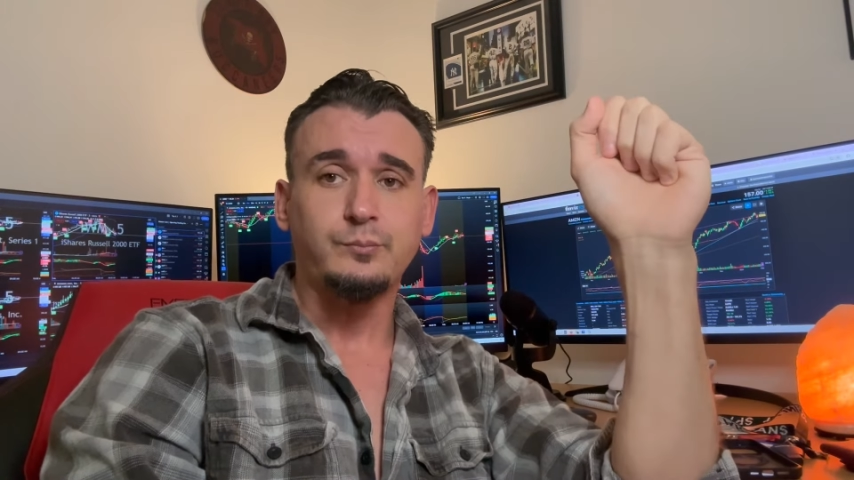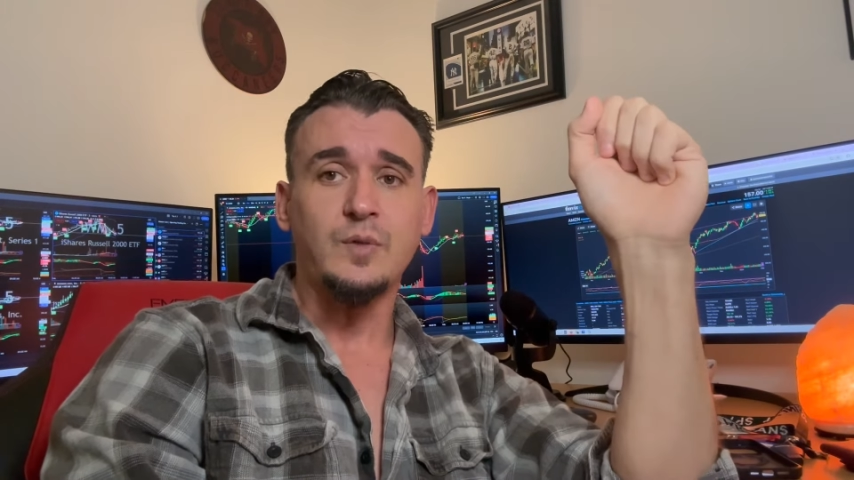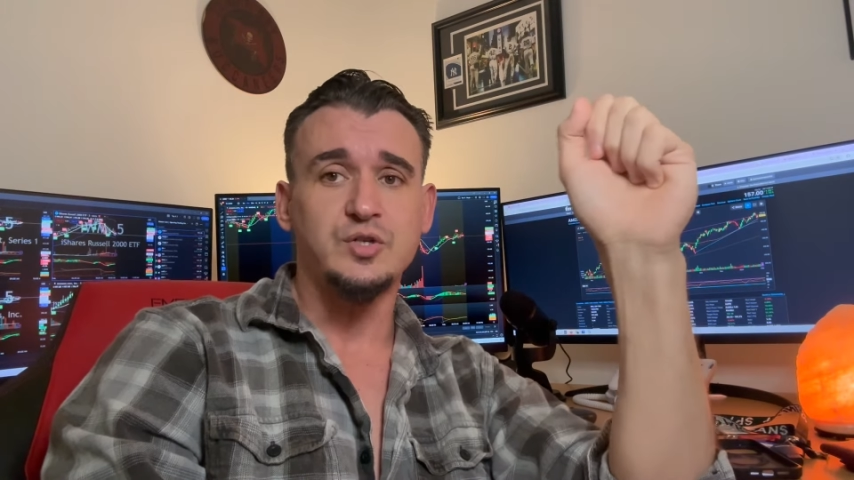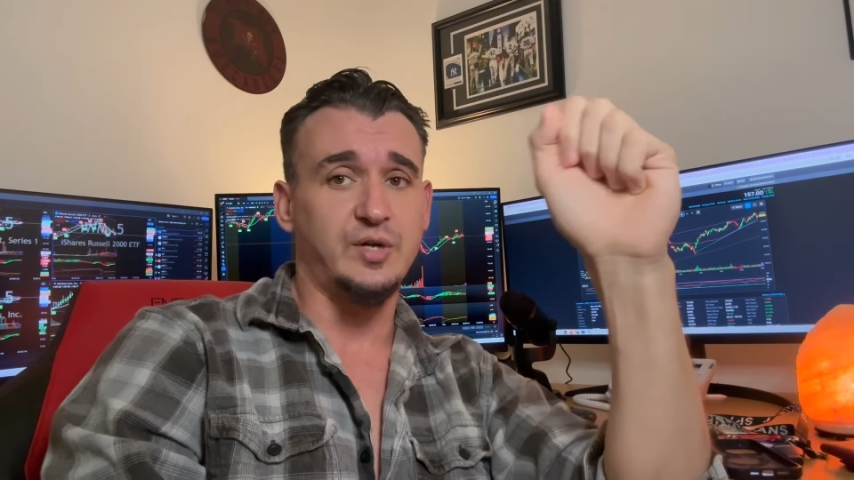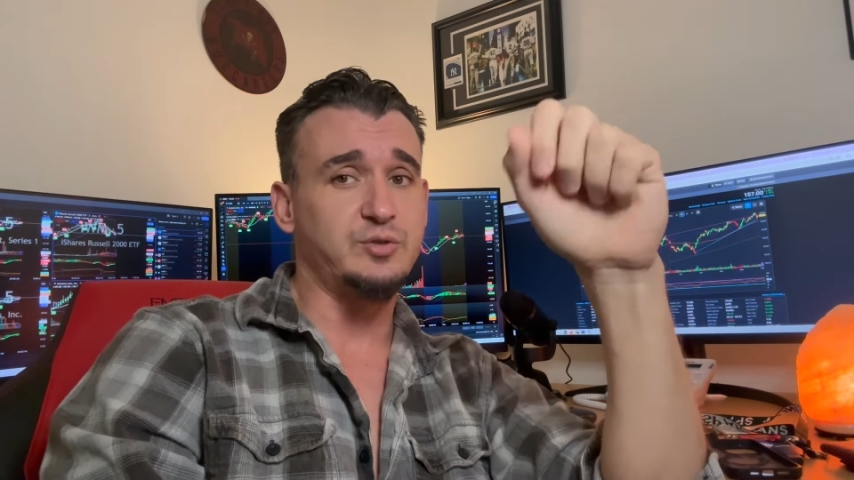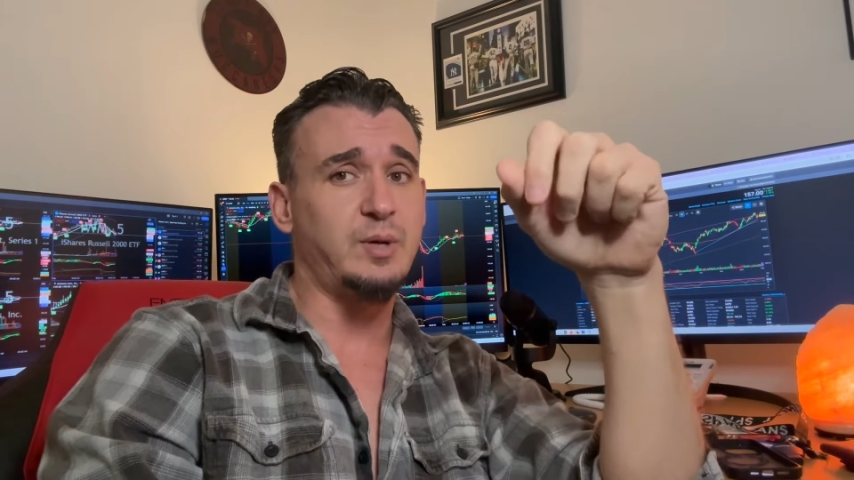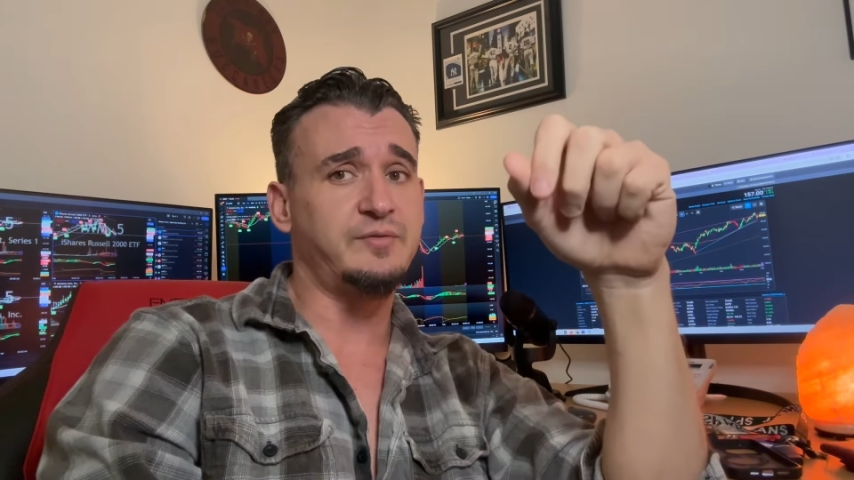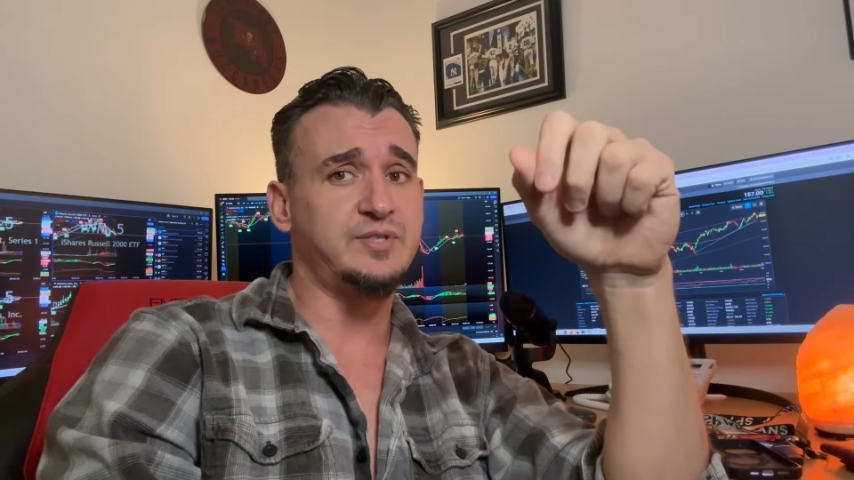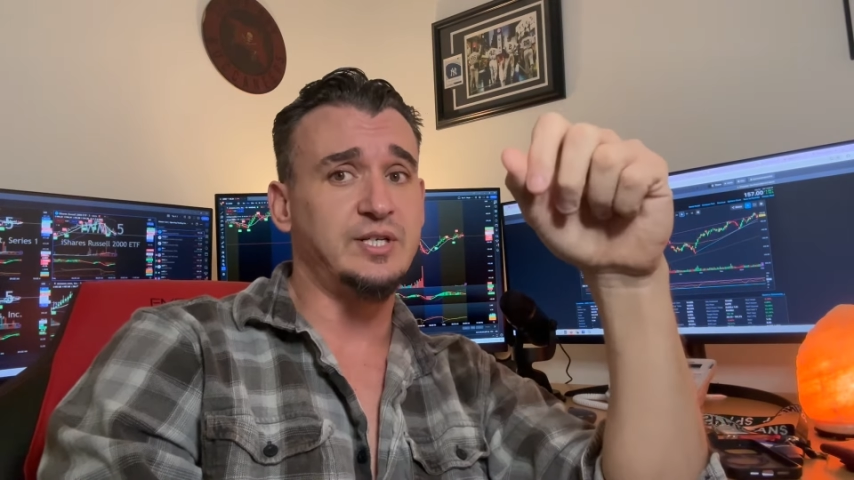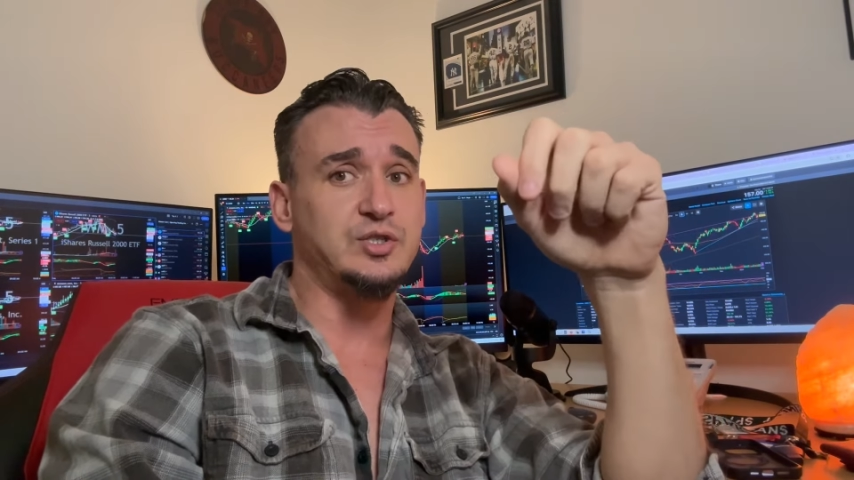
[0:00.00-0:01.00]
So that's what
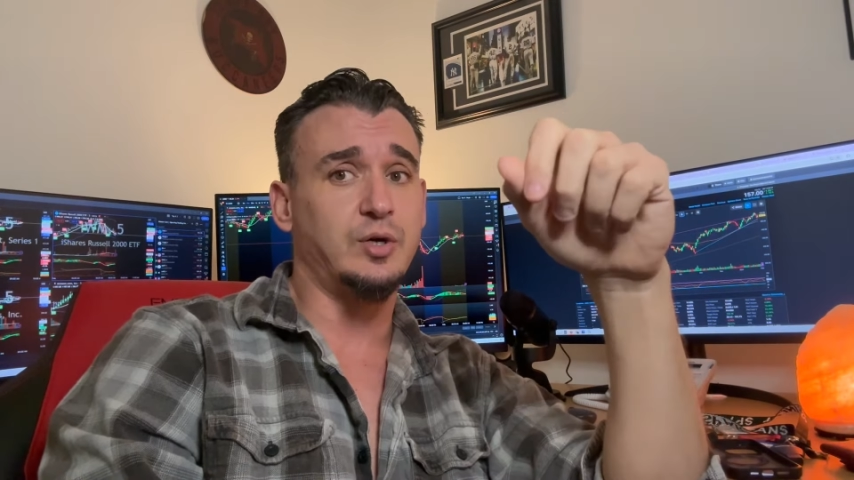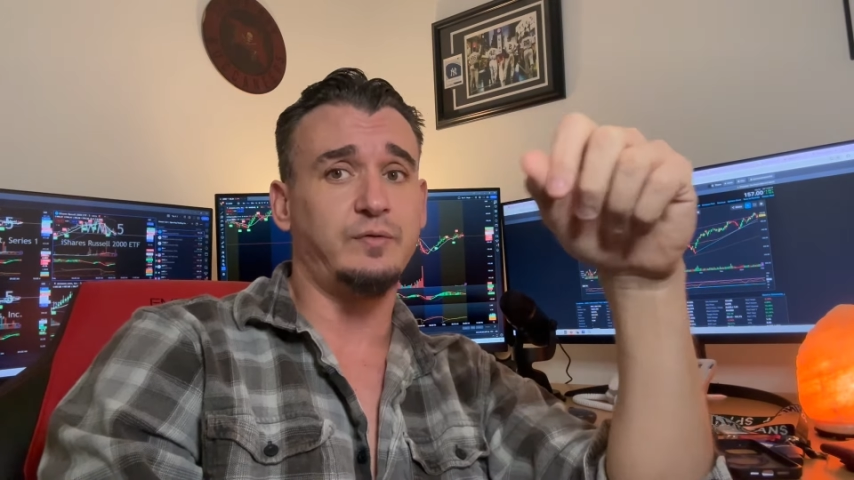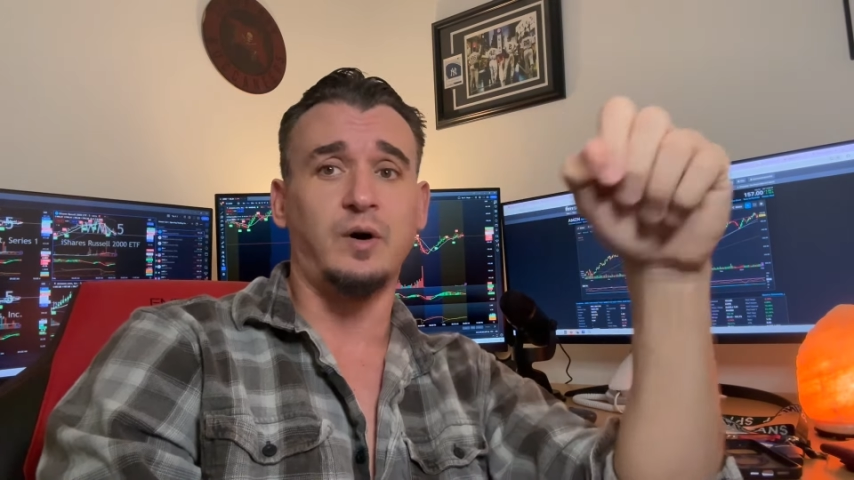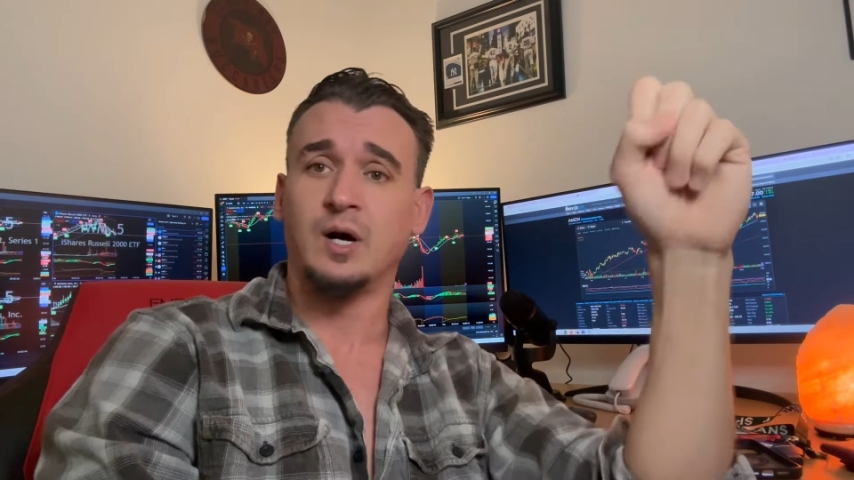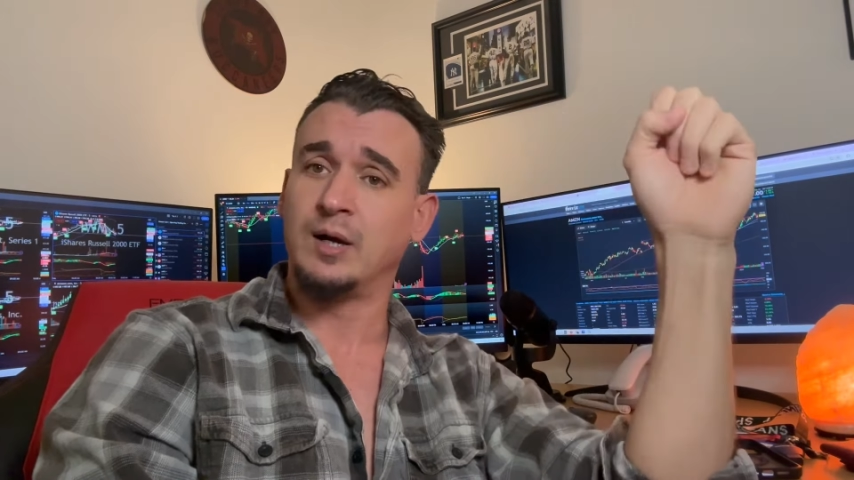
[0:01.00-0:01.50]
I've seen so far.